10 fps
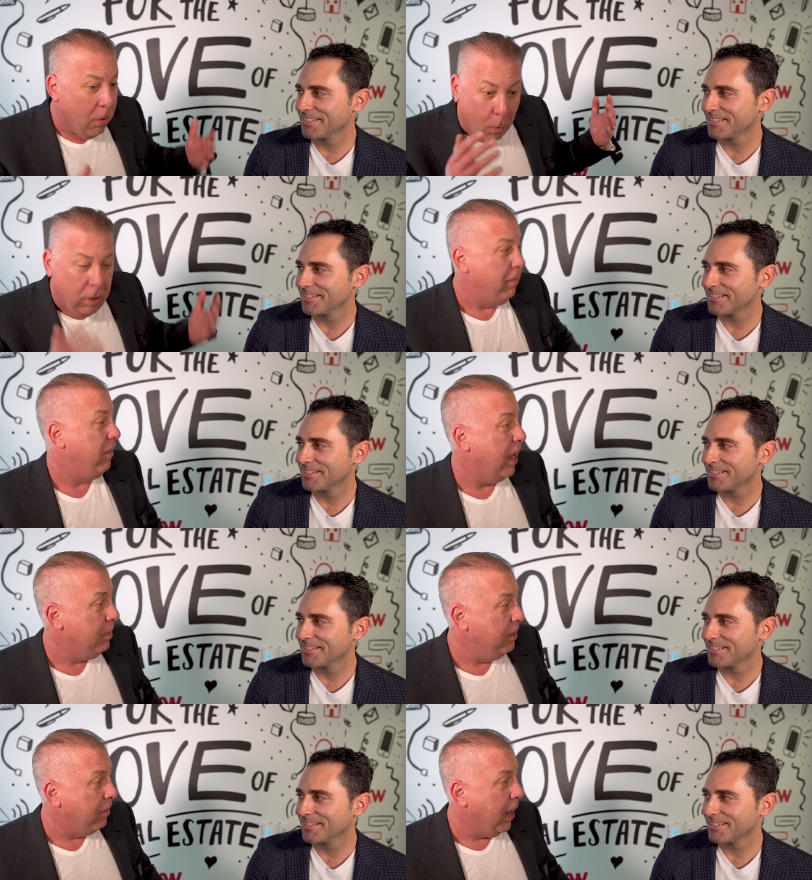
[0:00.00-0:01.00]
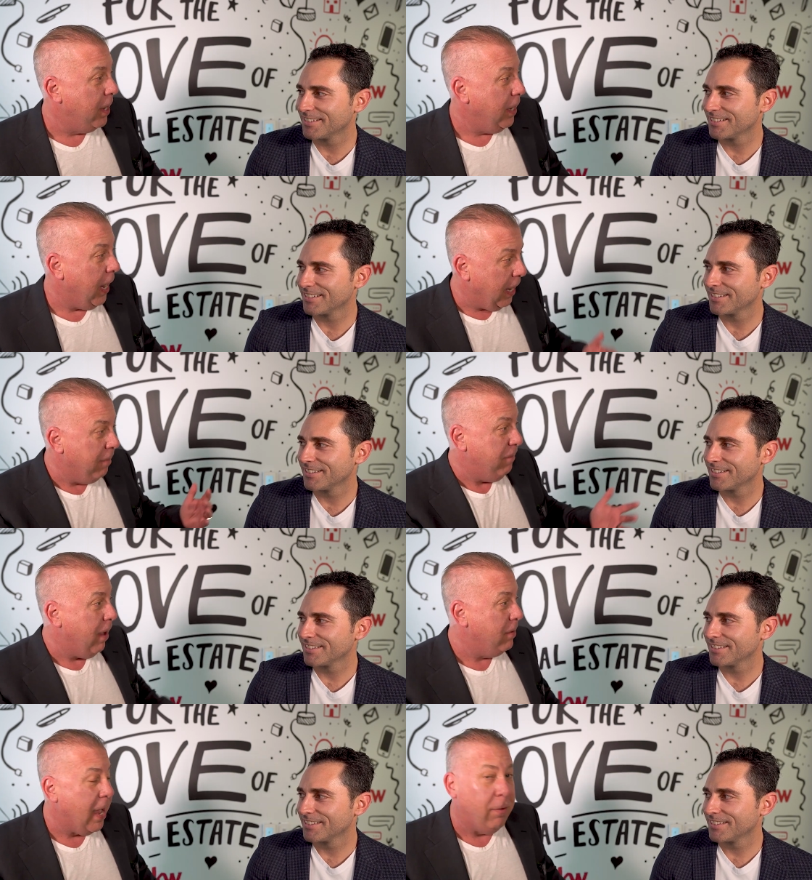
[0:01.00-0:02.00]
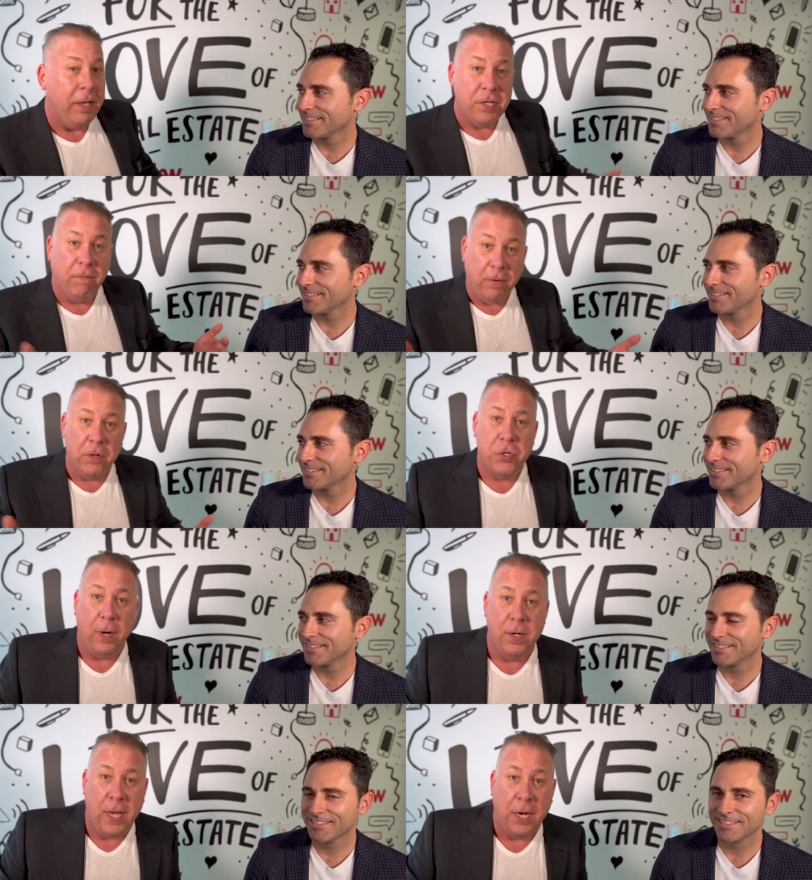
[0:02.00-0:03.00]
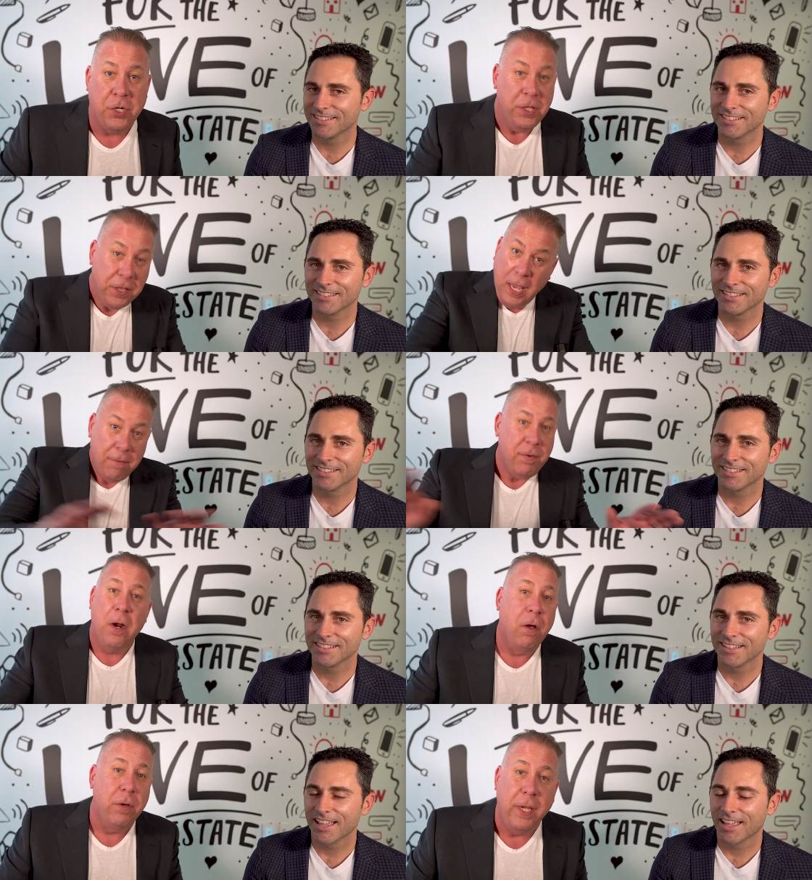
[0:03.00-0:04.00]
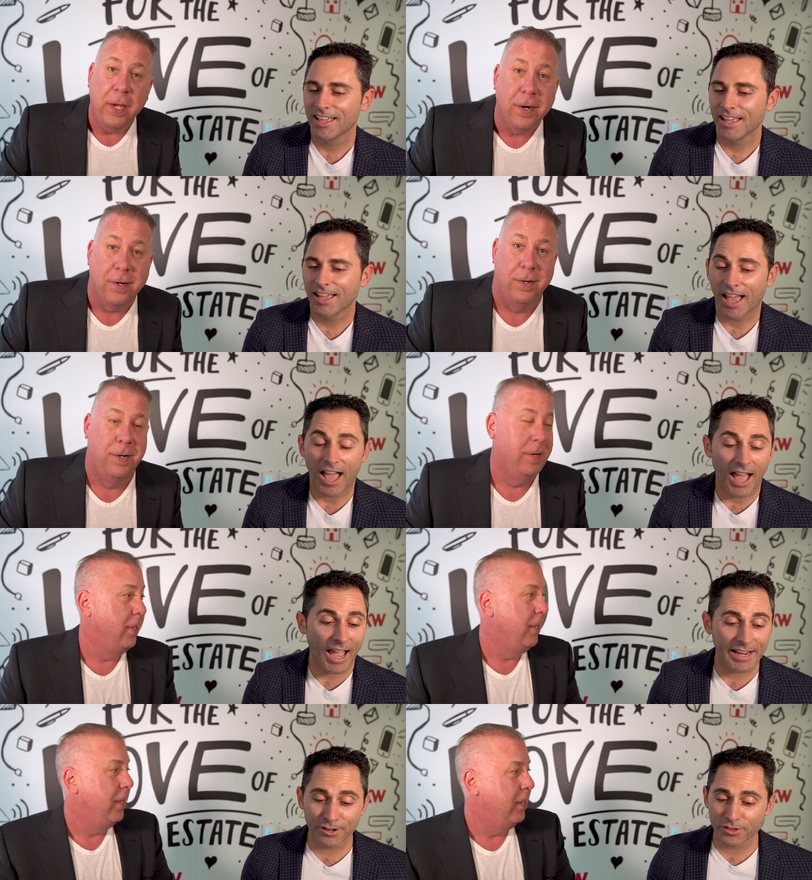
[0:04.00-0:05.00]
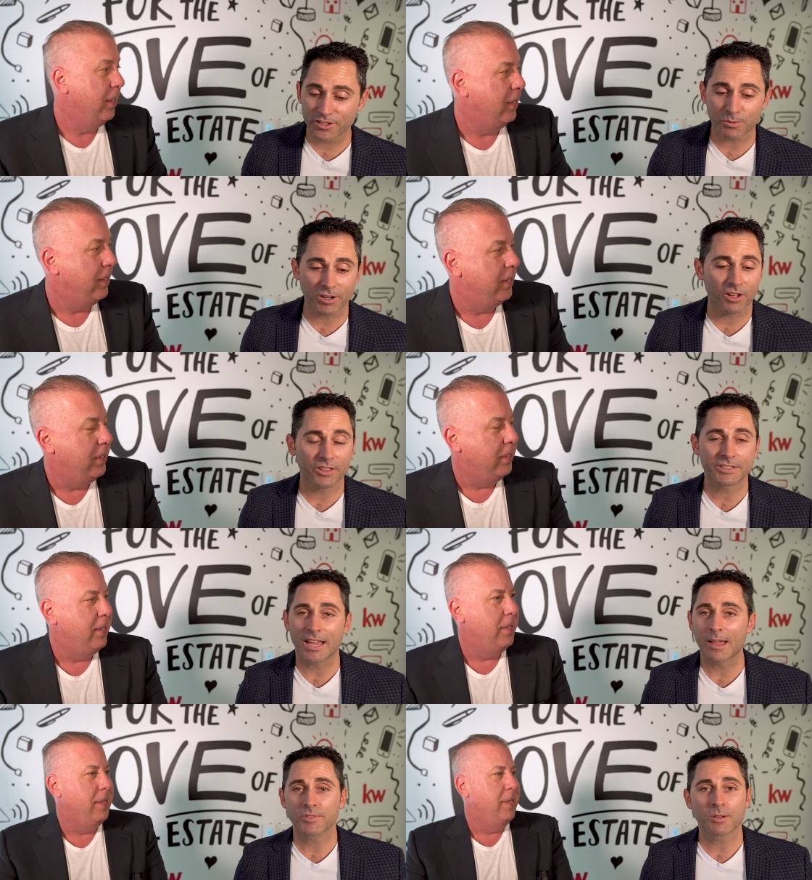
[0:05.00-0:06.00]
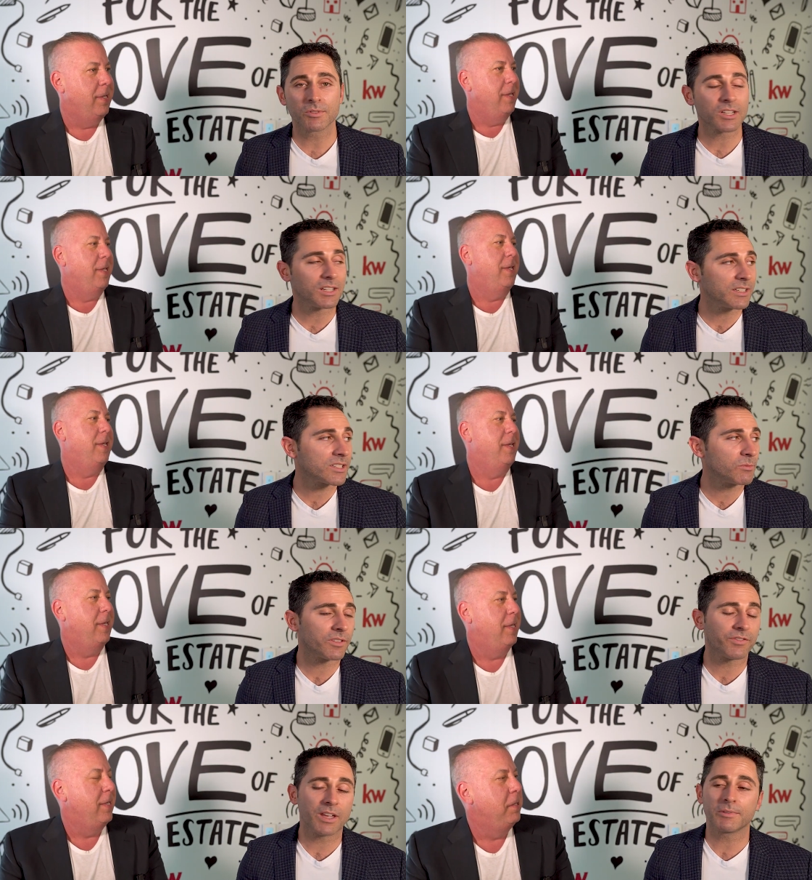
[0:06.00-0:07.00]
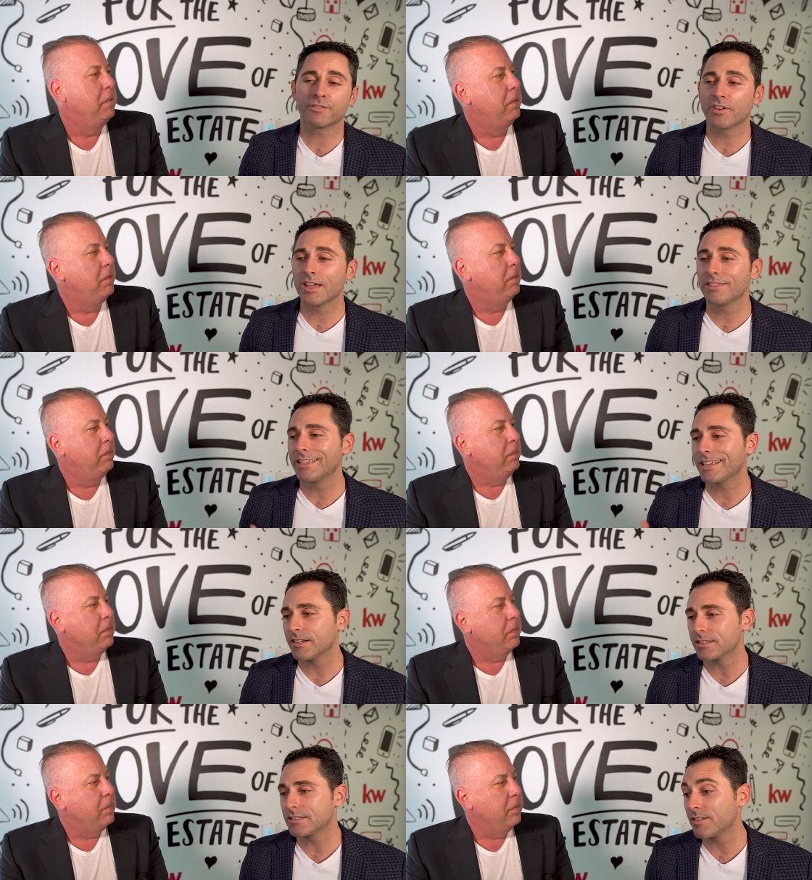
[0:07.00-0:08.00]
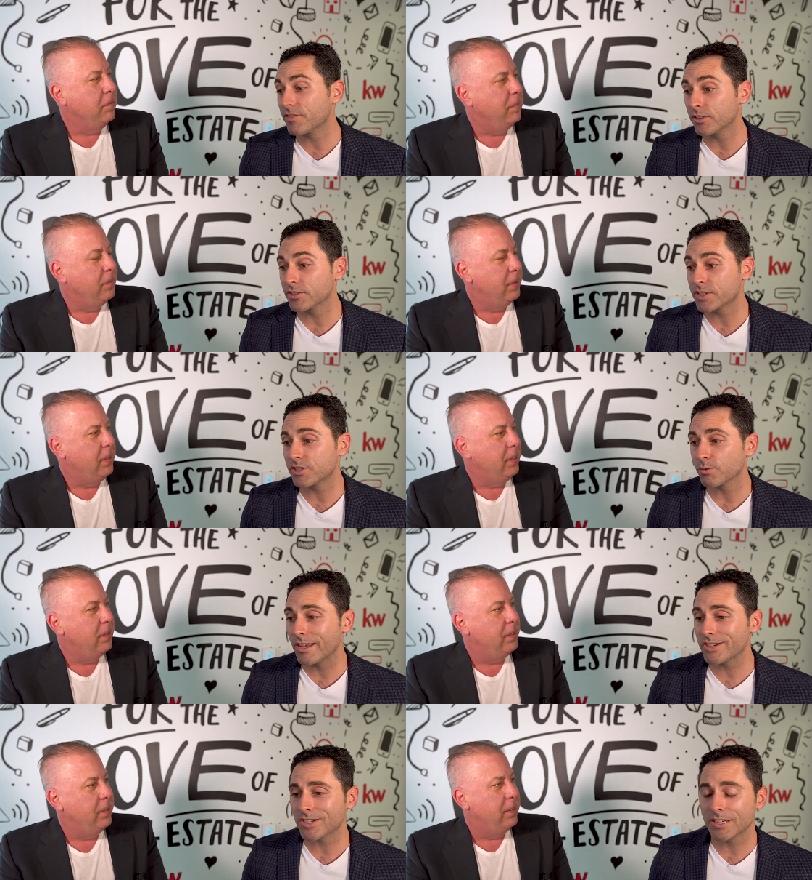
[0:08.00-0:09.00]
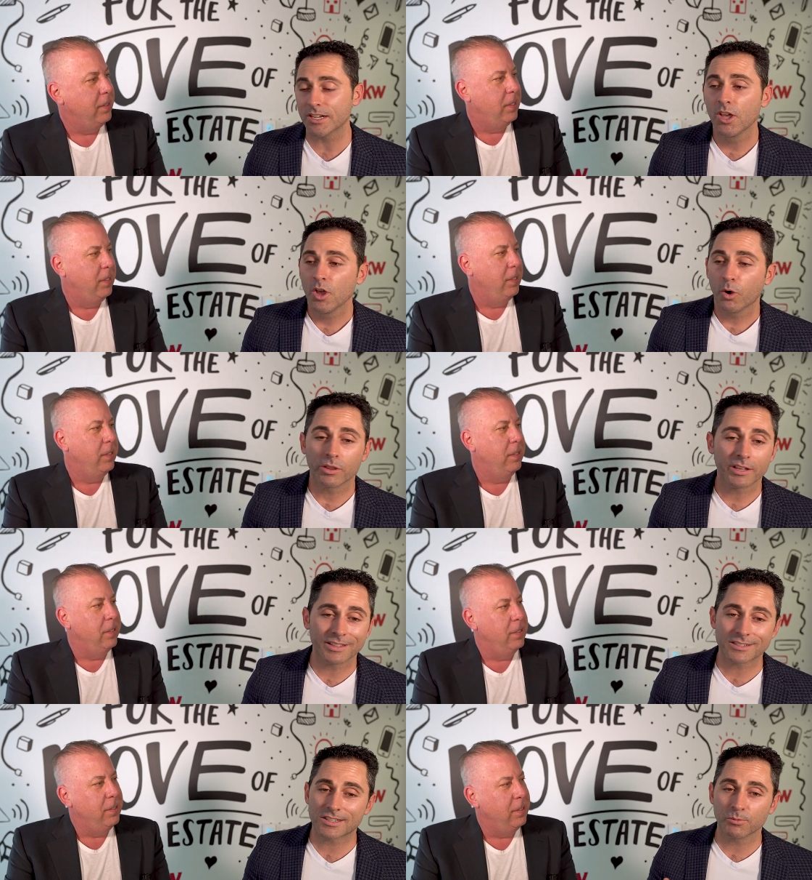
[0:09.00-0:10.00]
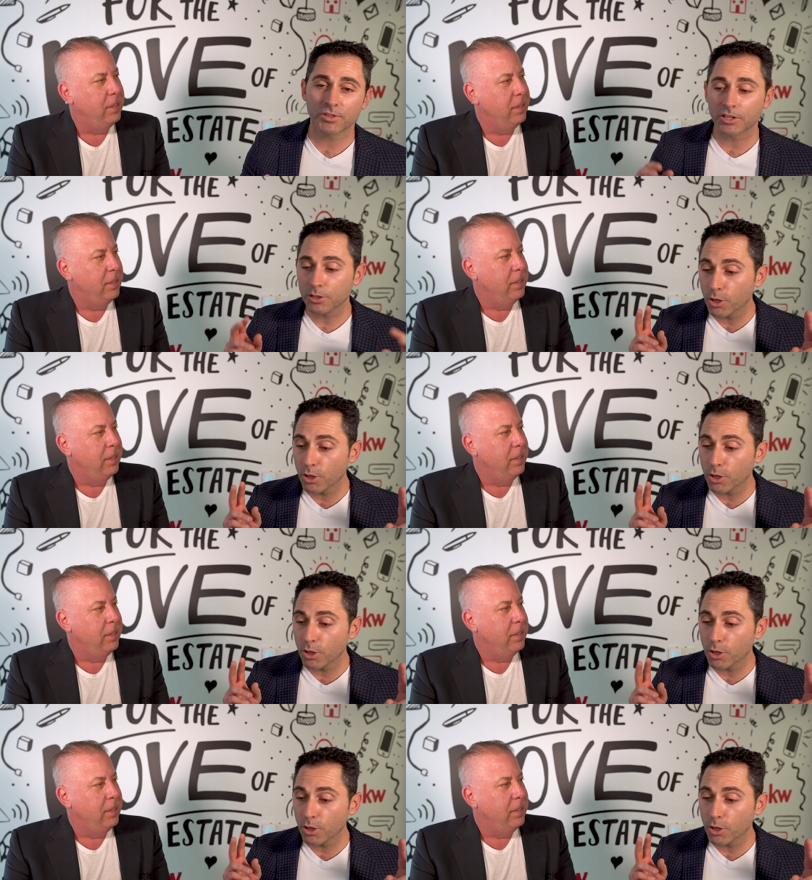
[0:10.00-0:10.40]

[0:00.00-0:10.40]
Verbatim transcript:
Speaker 1: or a family friend, and I found out it's the first transaction they've done all year.
Speaker 2: I hear this one all the time. Someone's gonna list it with a family friend, they get in a difficult situation, or they list it with the